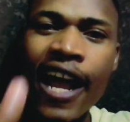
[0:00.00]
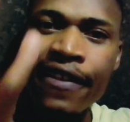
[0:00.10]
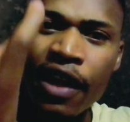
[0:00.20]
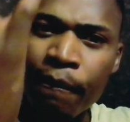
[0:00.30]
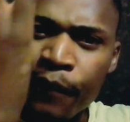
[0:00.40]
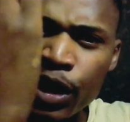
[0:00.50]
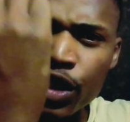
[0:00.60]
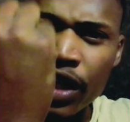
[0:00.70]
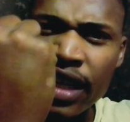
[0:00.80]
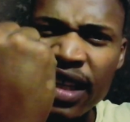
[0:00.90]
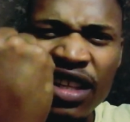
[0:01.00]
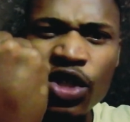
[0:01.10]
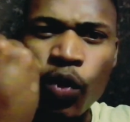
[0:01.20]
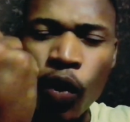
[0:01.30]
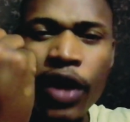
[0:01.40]
and they put together
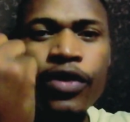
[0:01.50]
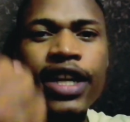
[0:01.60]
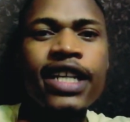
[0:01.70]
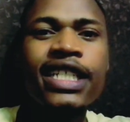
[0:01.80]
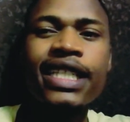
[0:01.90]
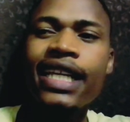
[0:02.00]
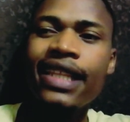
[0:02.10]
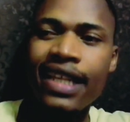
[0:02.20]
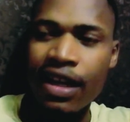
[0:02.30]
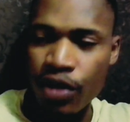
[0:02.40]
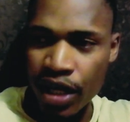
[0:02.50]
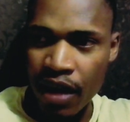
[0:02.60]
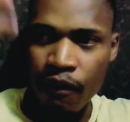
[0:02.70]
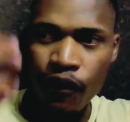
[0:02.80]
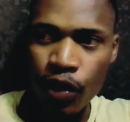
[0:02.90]
this one religion that they now
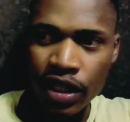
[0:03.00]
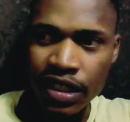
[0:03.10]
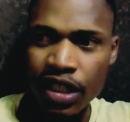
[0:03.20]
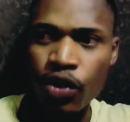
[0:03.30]
came forth and said,